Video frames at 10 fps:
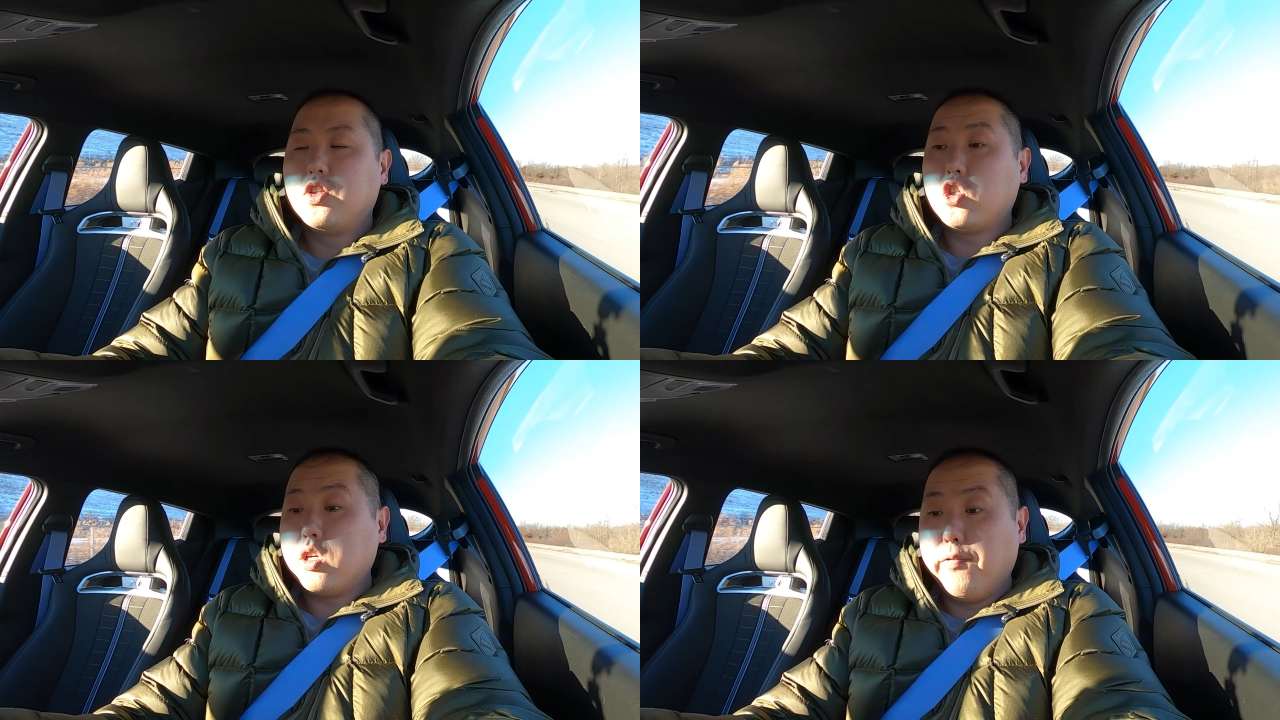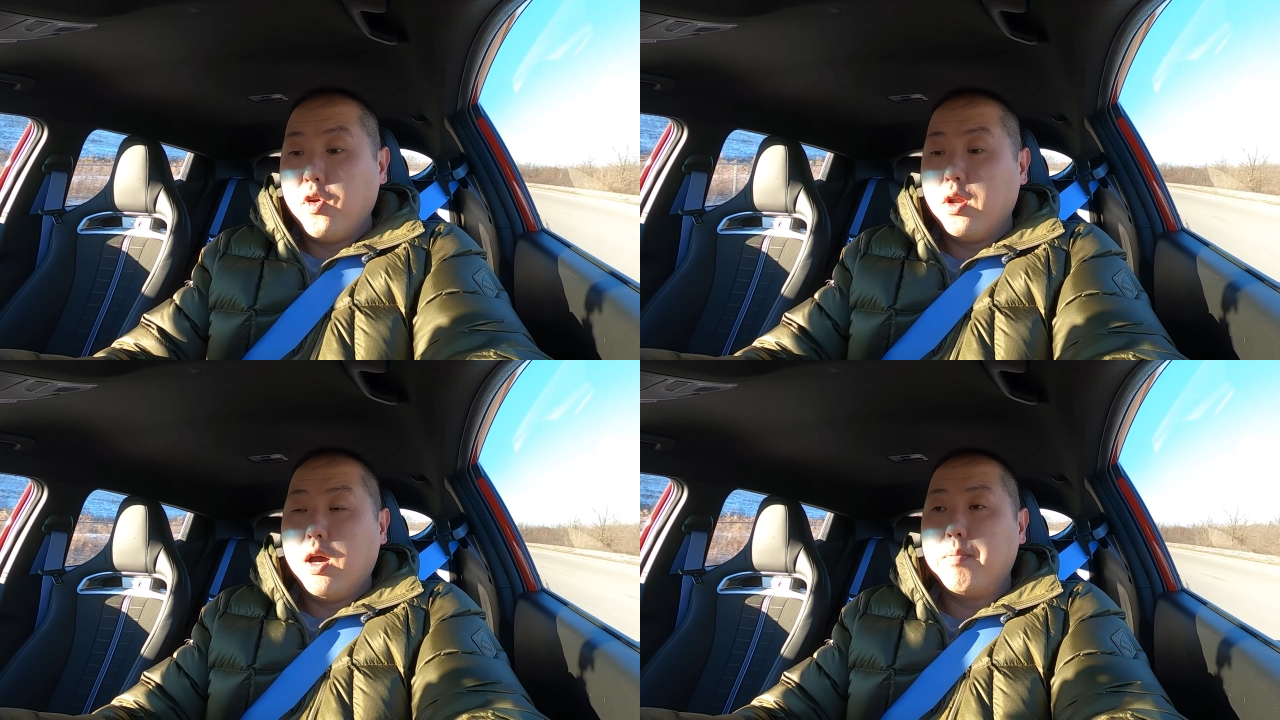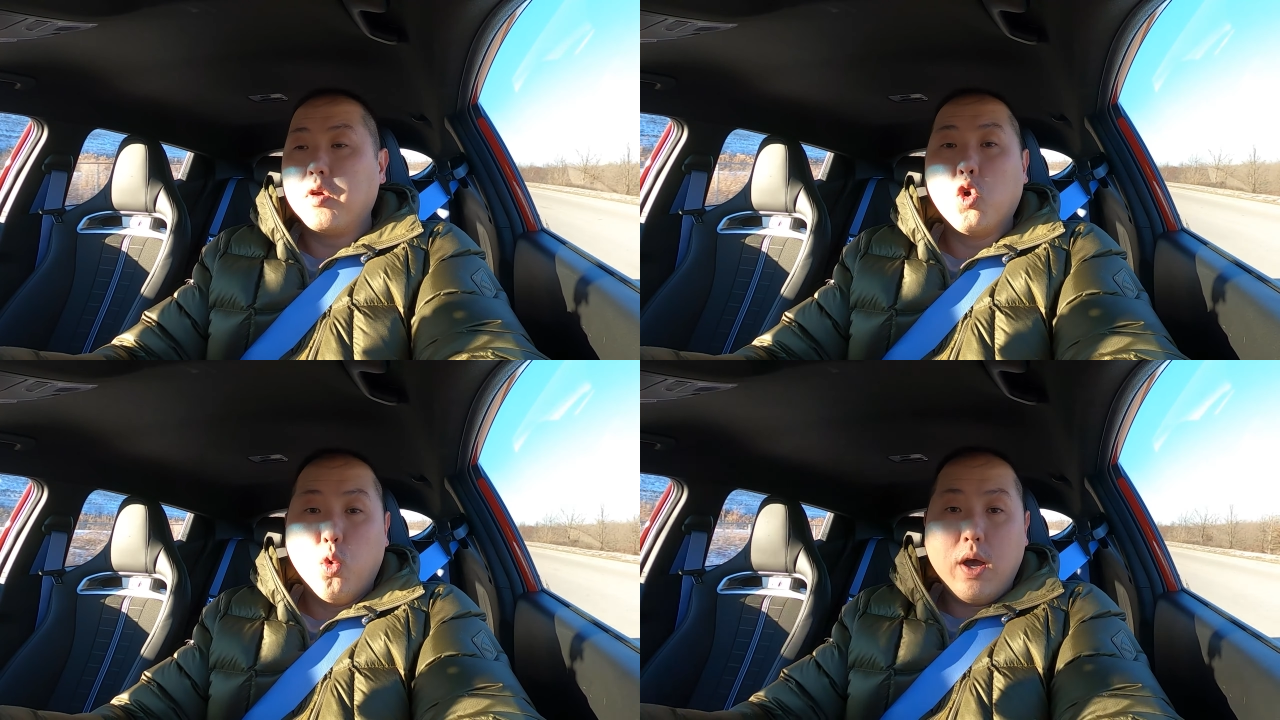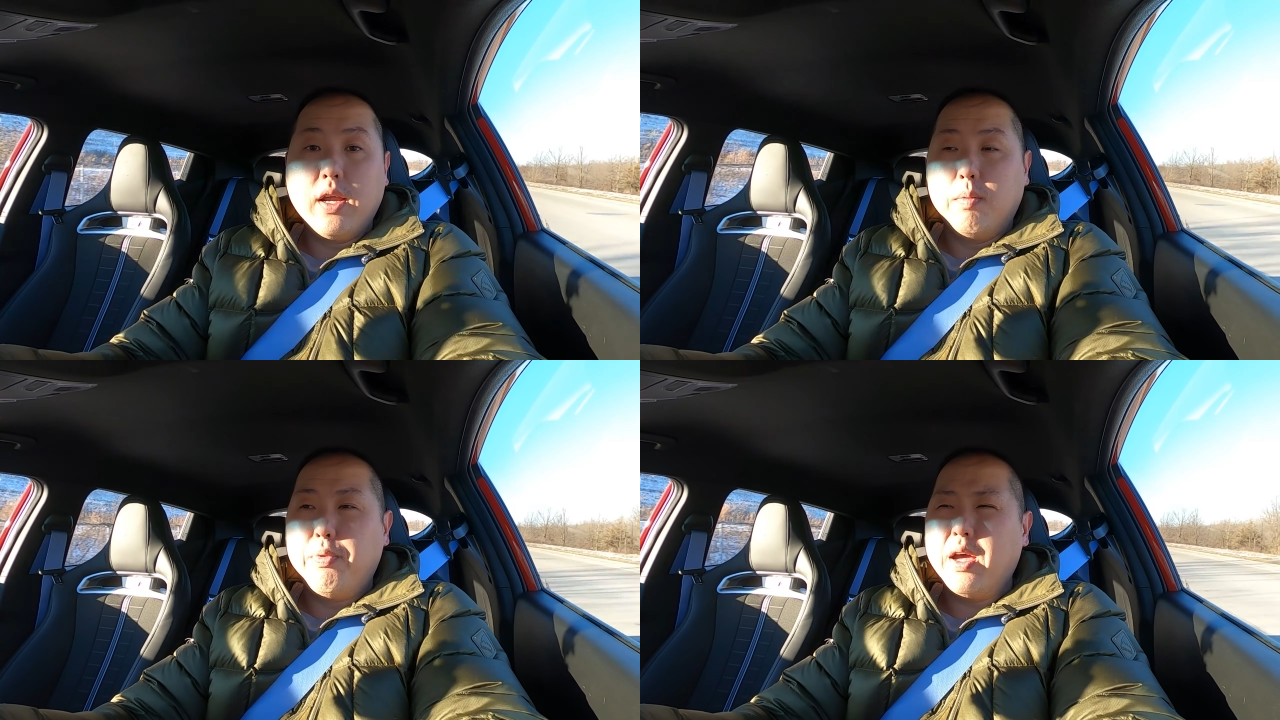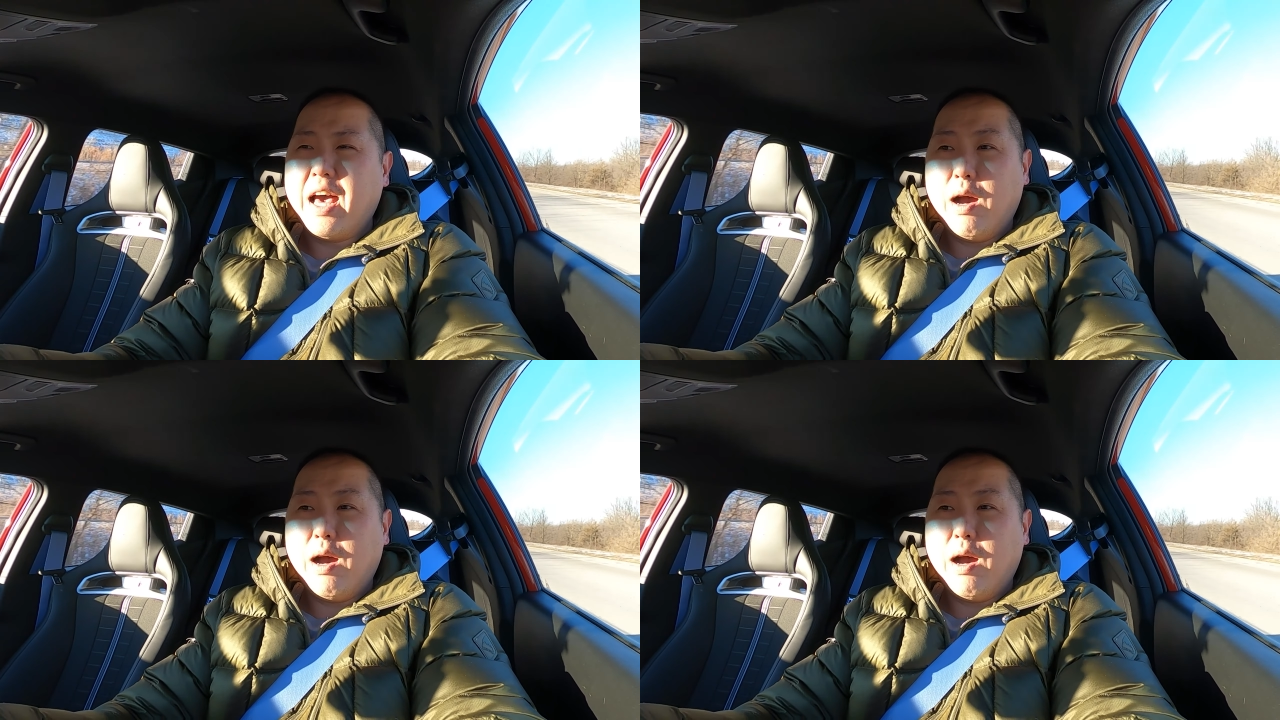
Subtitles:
stiffened up quite a bit.